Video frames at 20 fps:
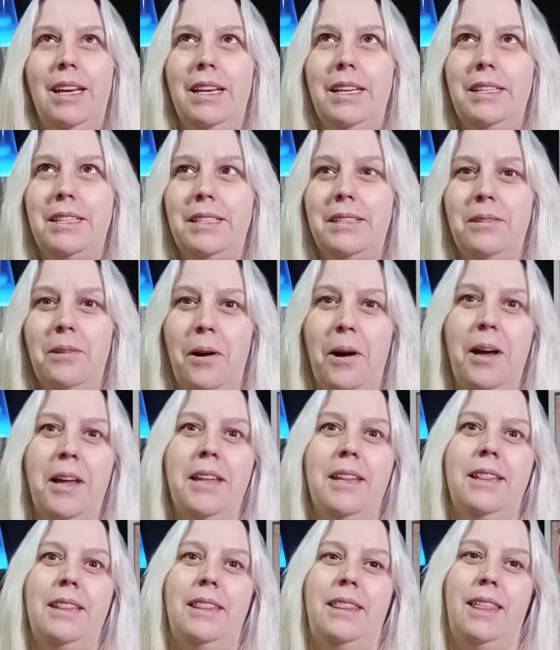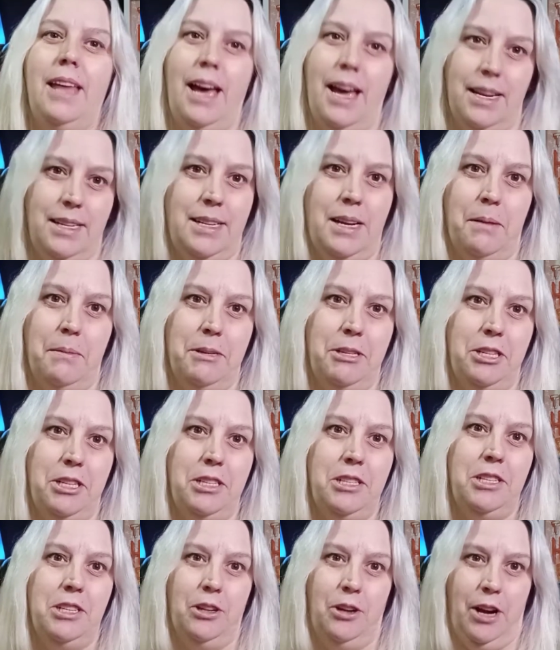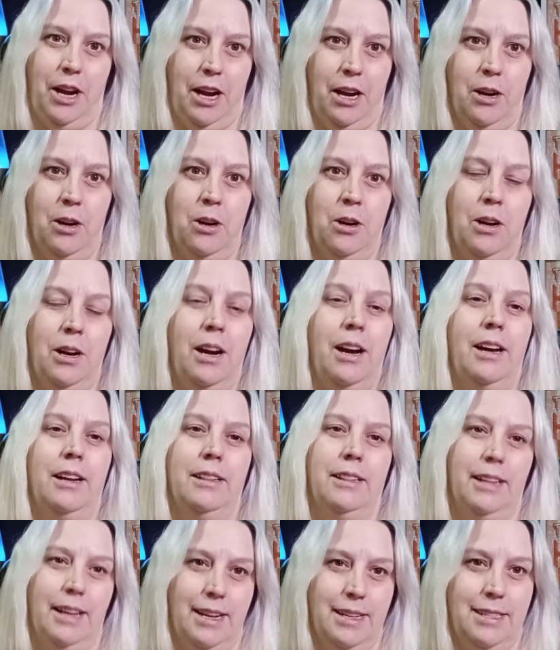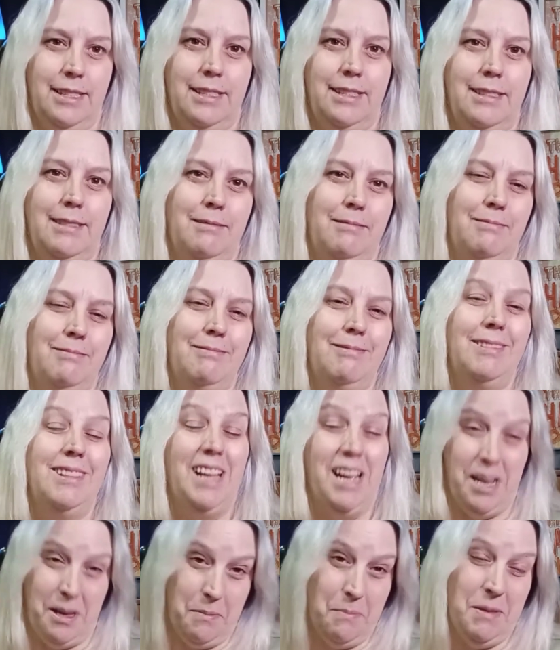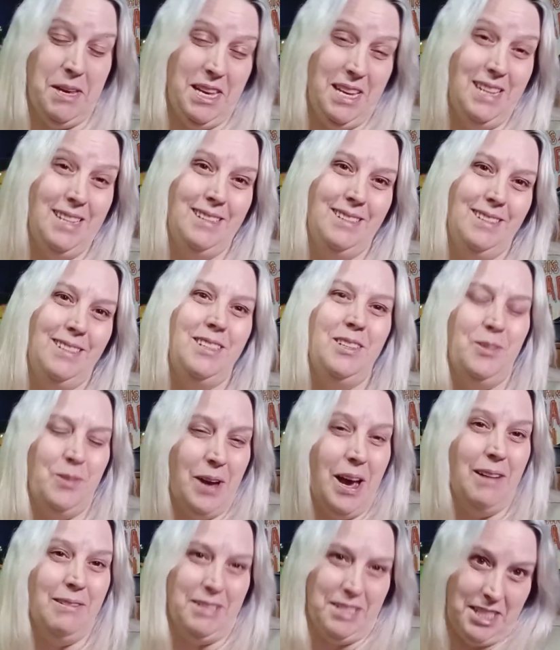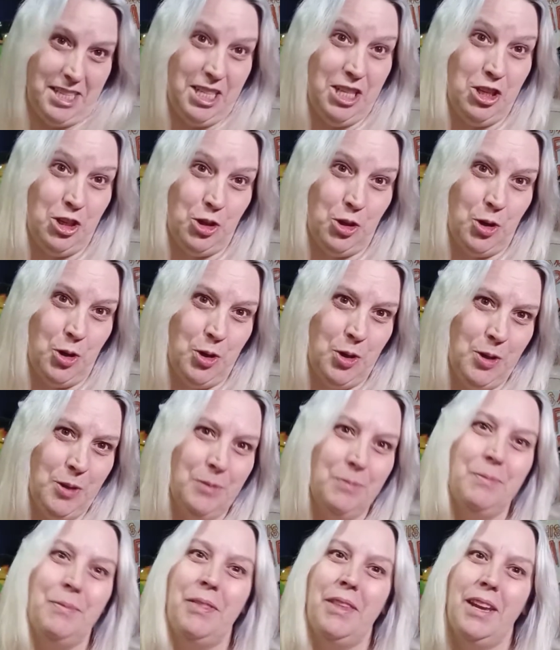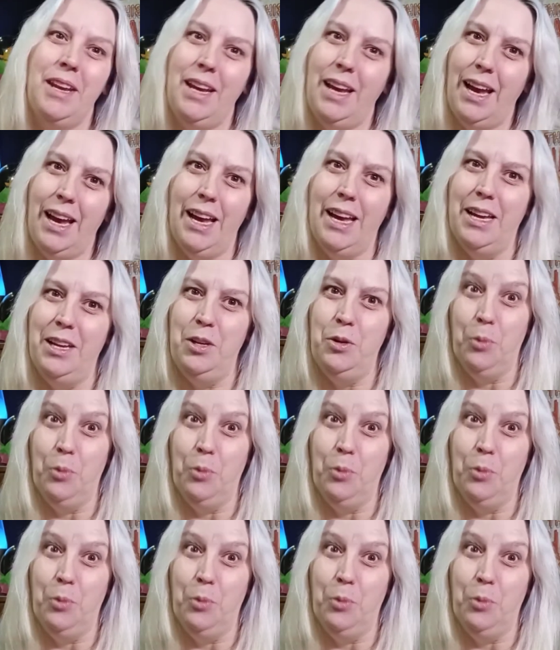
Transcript: It's not that damaging to your hair unless, like me, you have a seizure and